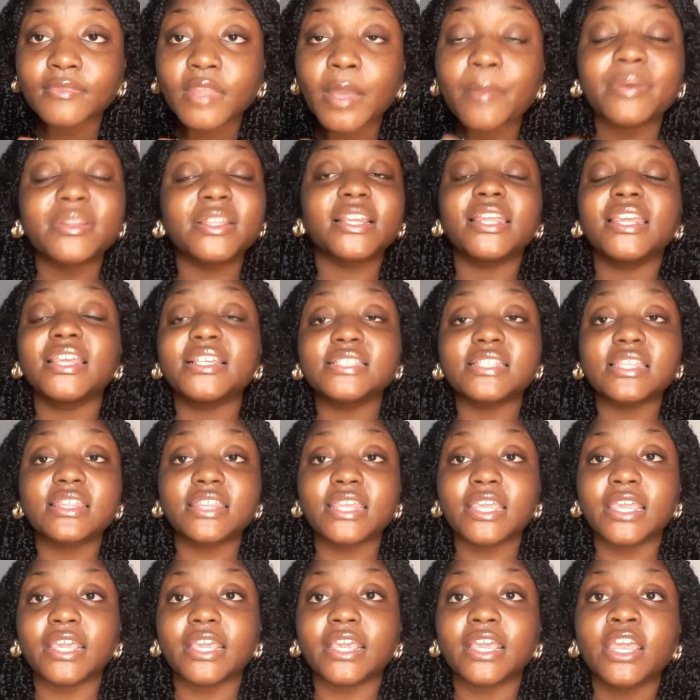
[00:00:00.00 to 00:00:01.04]
but then here's the
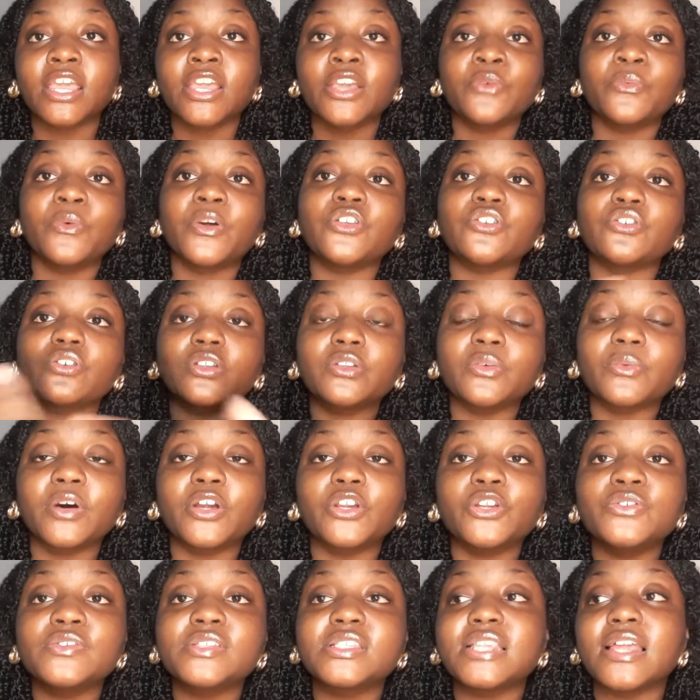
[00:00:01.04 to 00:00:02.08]
thing when you're the
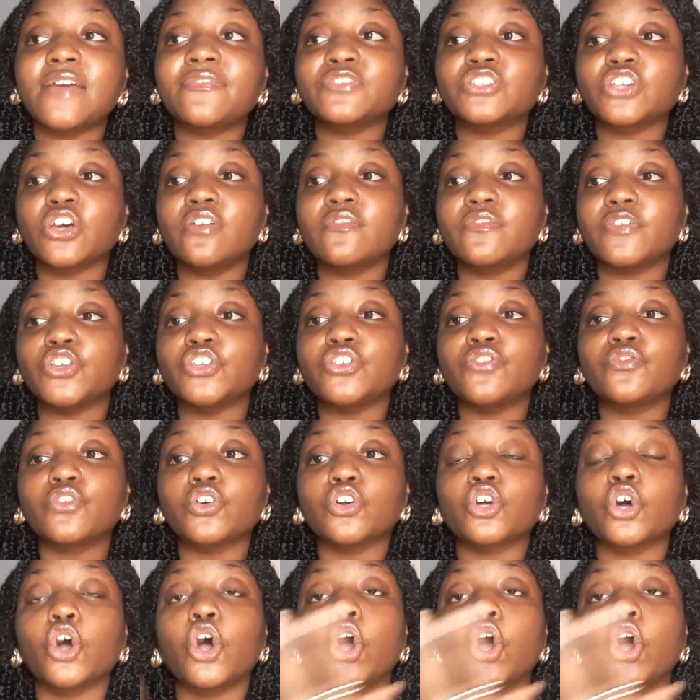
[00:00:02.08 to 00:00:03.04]
one who's left over you've got a